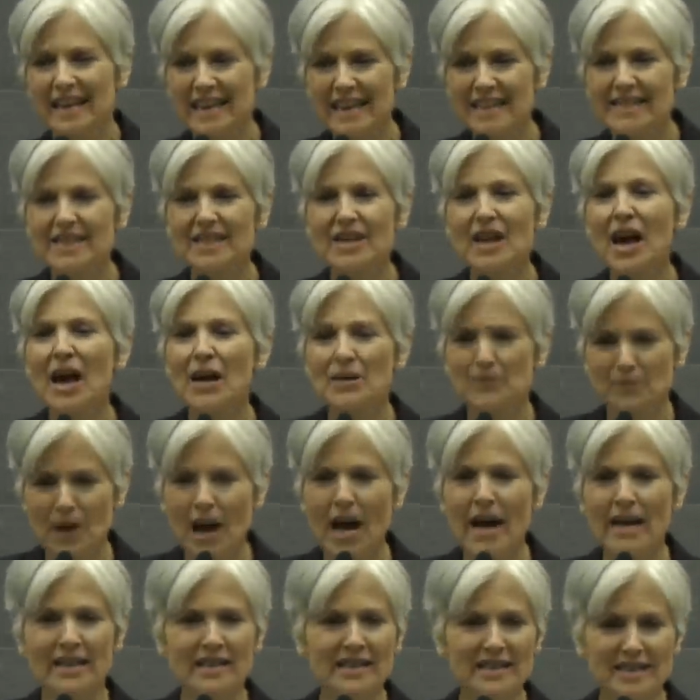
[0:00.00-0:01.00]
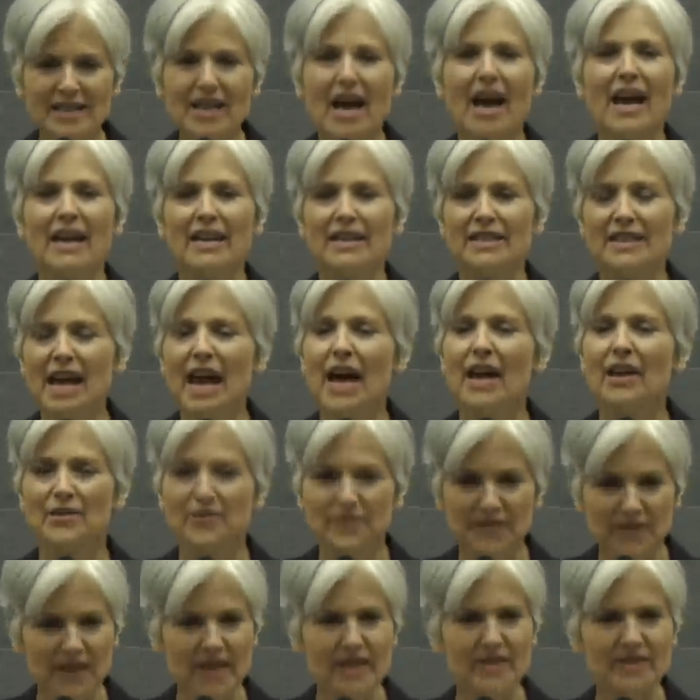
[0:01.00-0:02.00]
It's not rocket science how
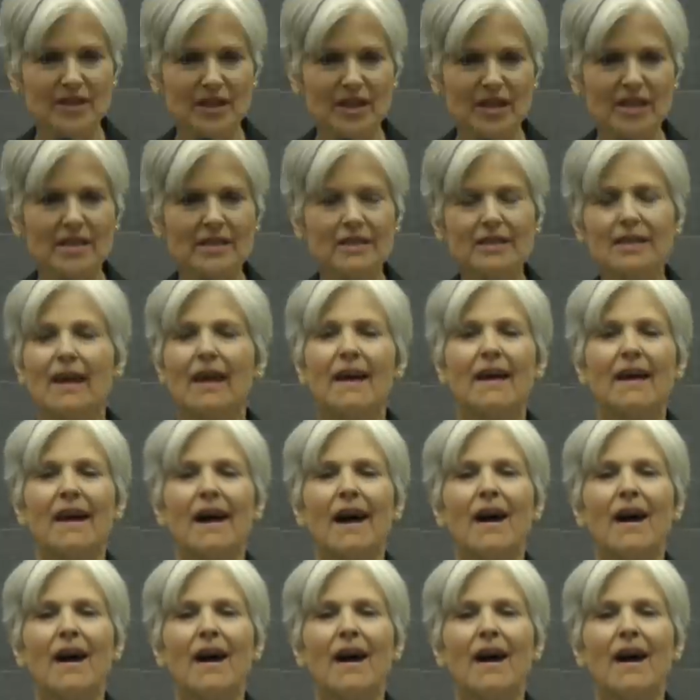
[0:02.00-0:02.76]
to fix this.